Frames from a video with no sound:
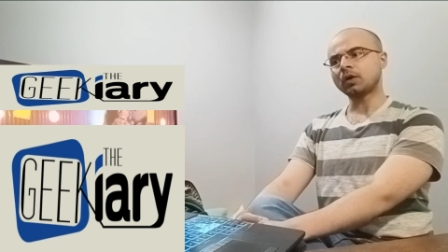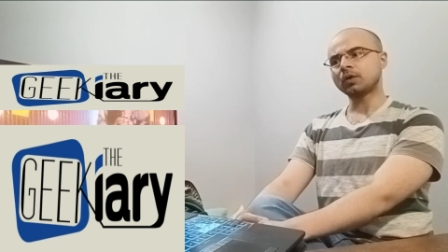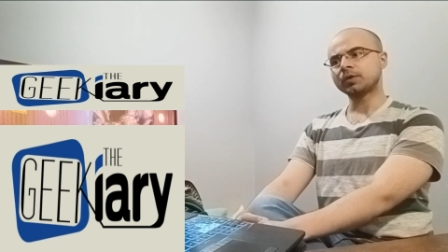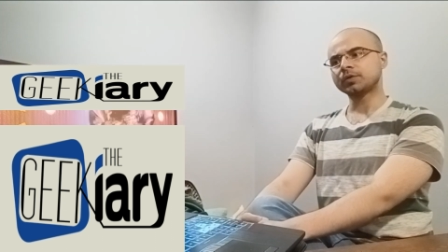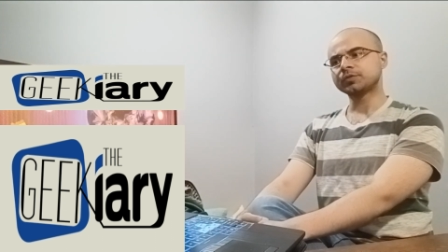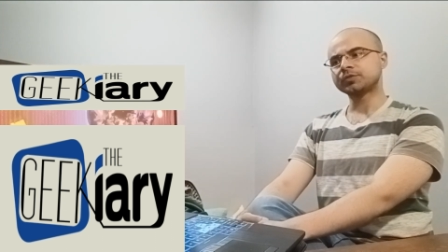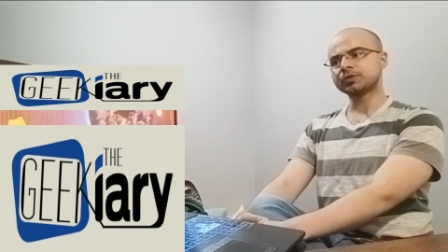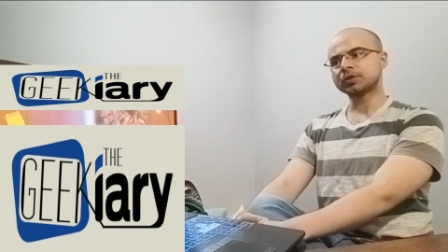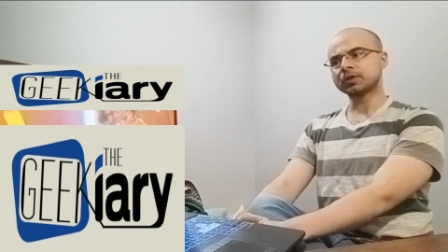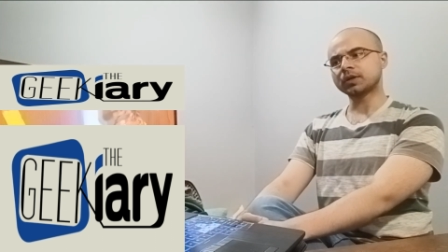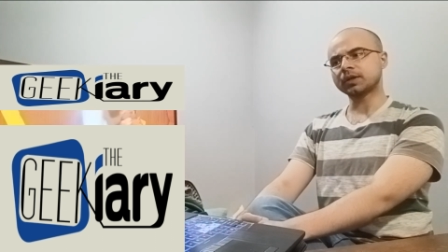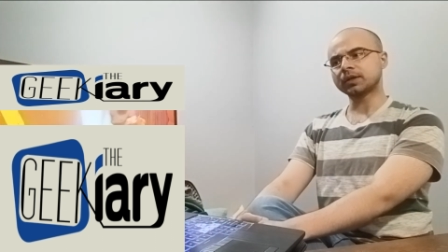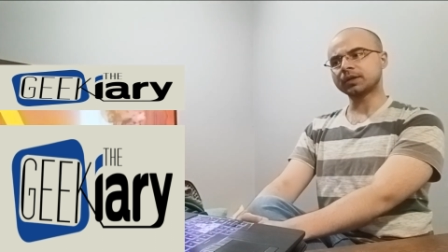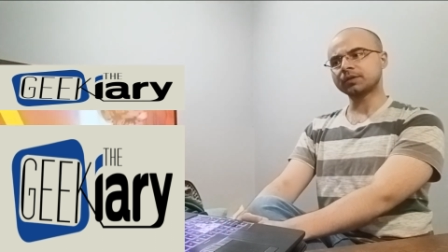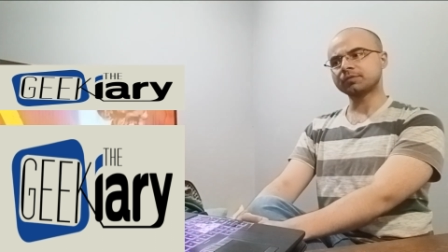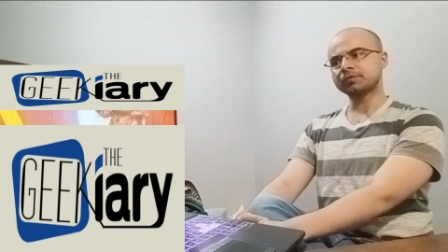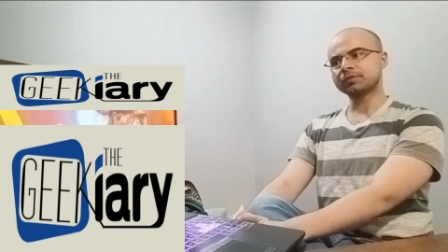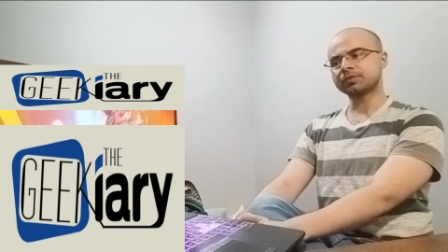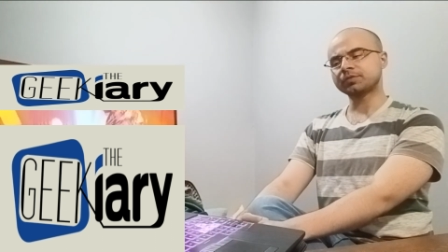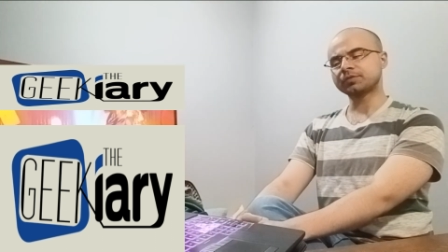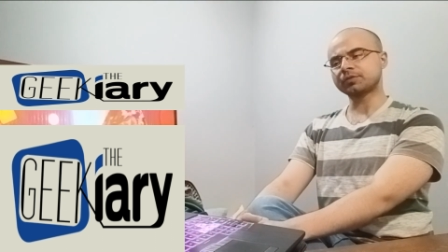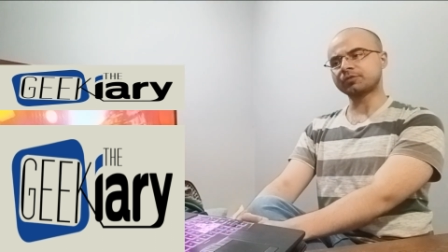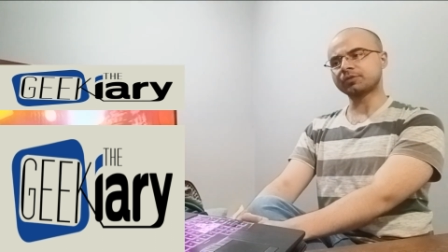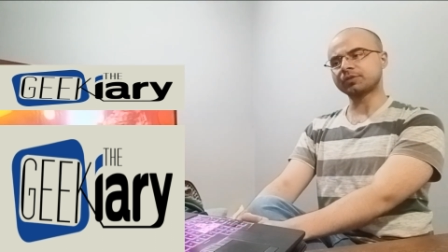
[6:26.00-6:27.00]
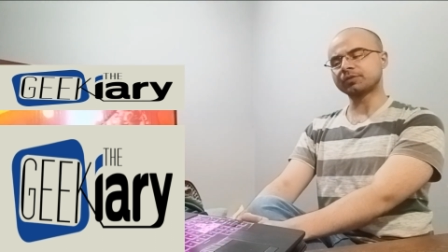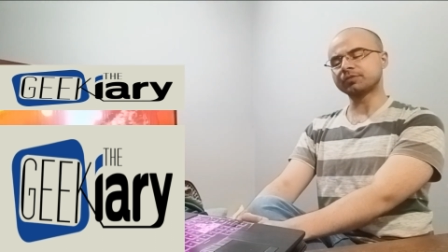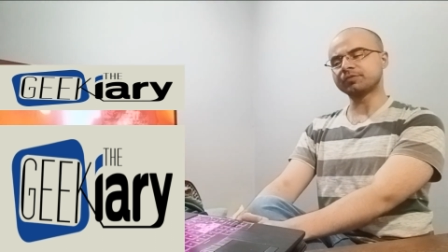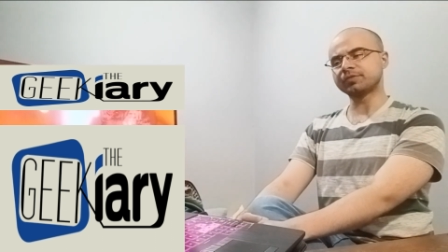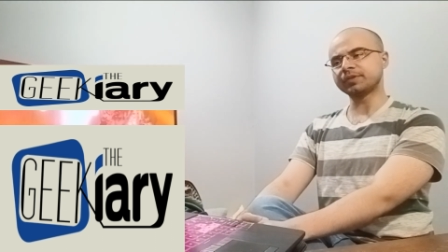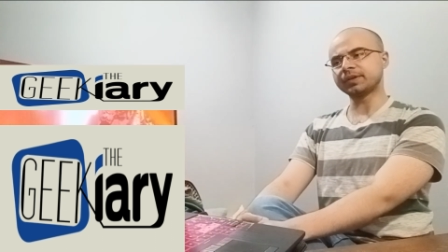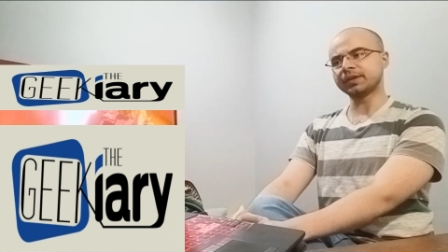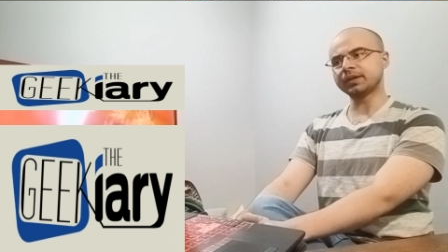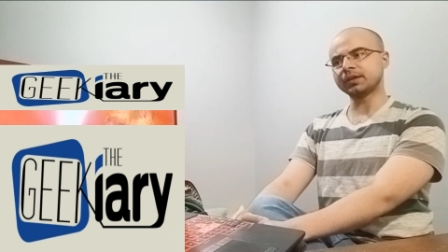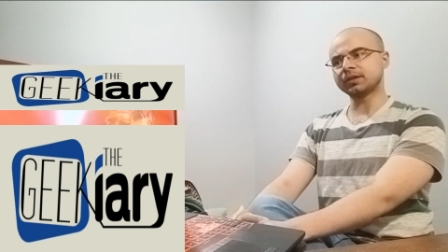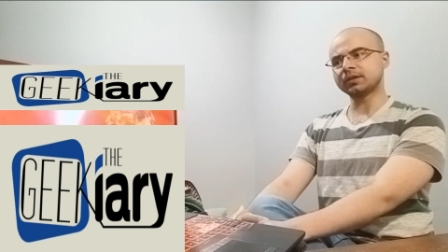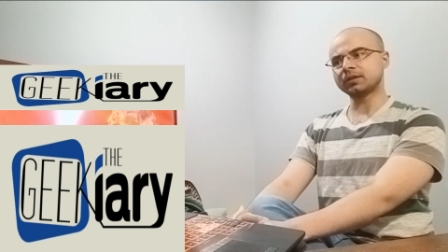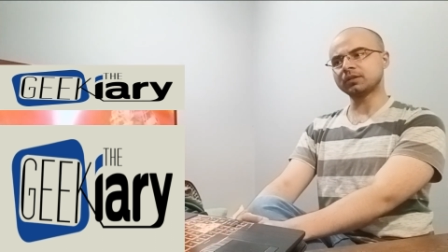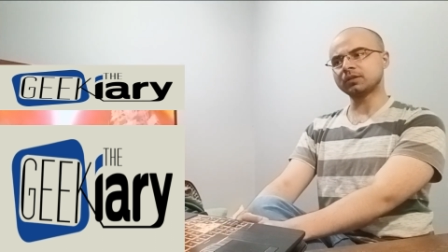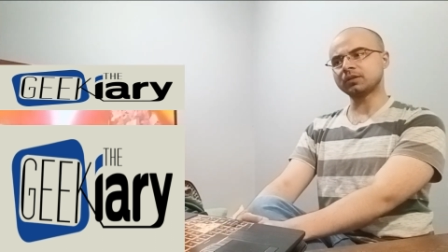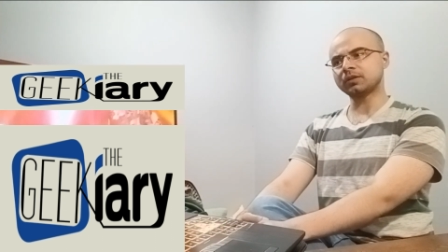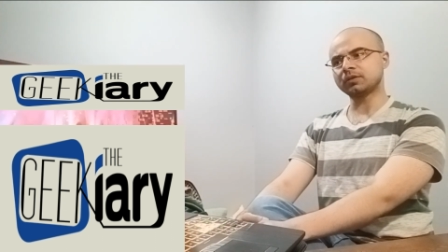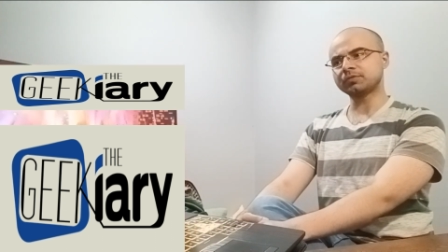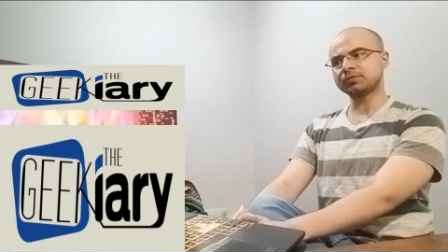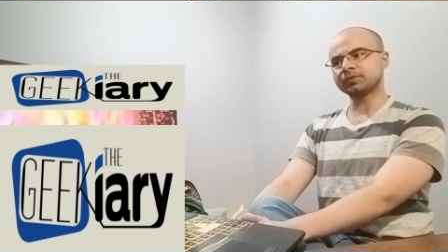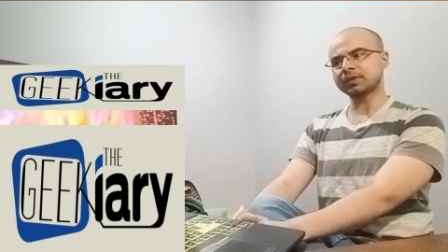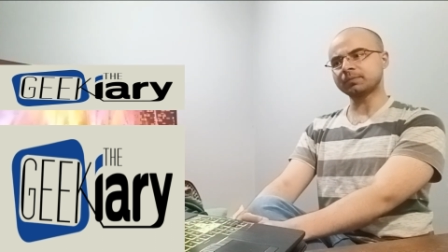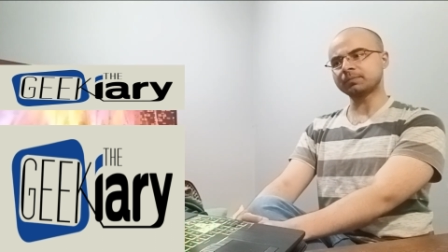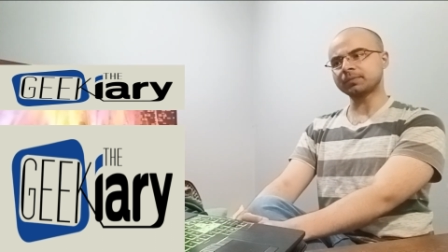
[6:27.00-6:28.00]
is she gonna give us a reveal
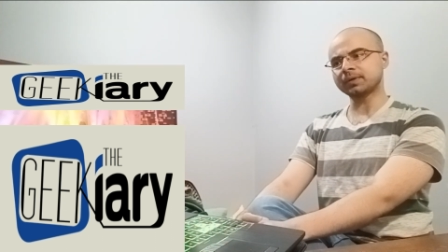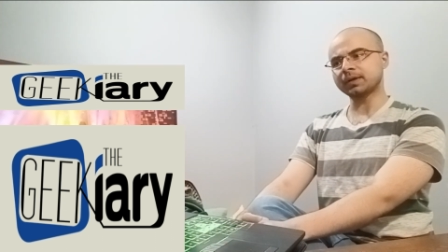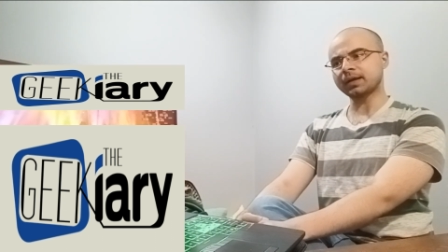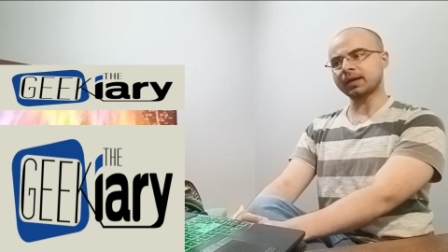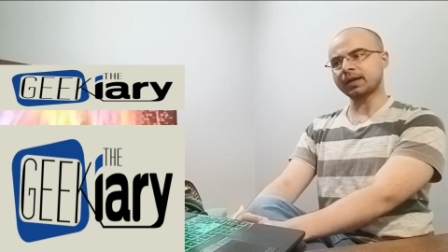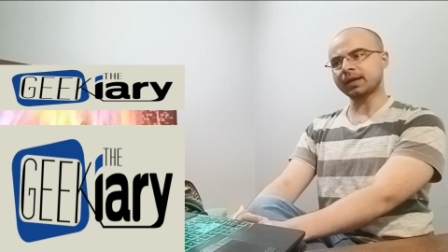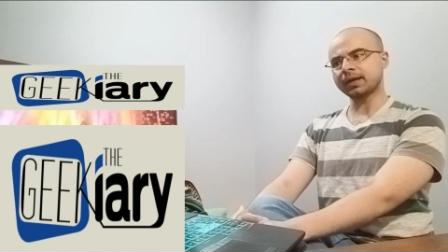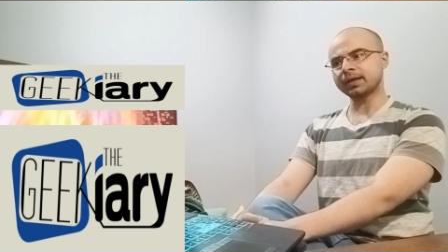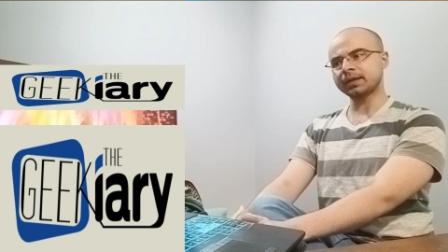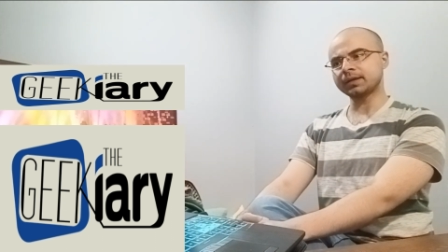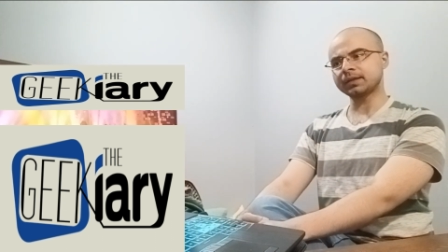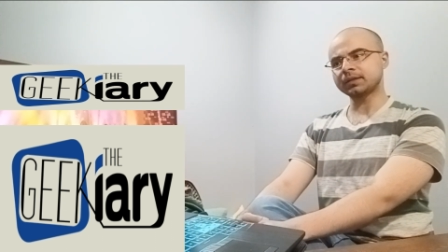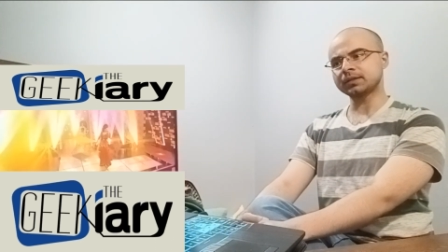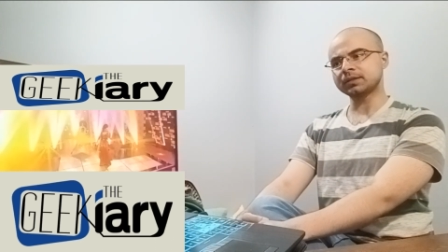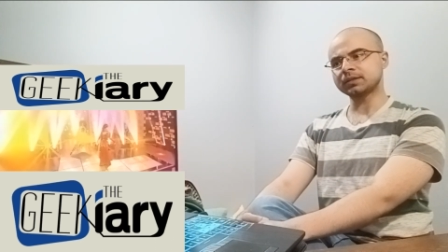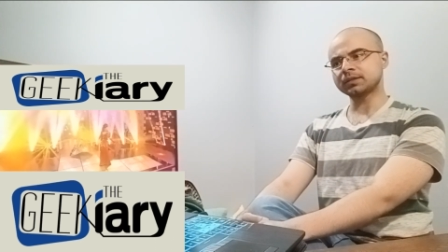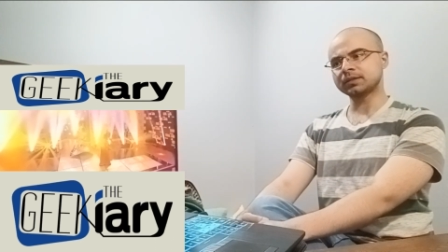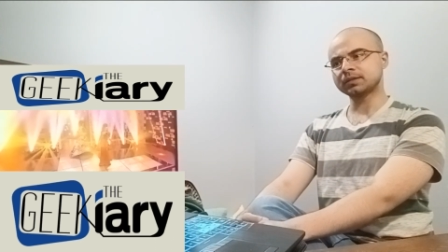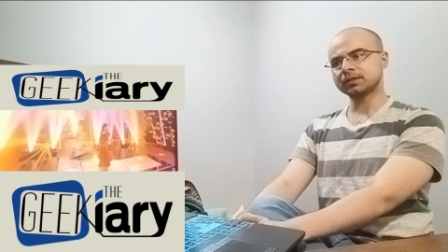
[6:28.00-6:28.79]
of some kind?